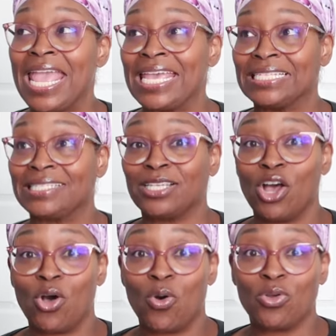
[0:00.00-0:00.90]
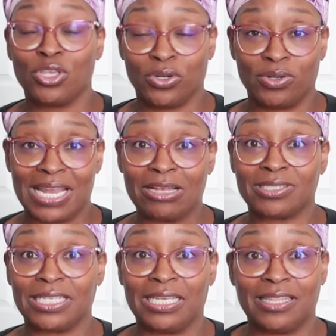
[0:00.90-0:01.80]
And so you're now
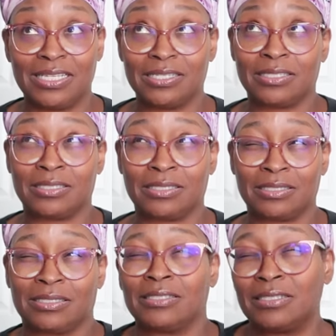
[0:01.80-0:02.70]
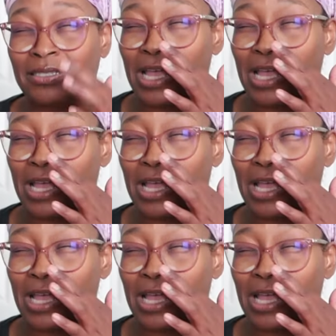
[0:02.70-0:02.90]
seeing this.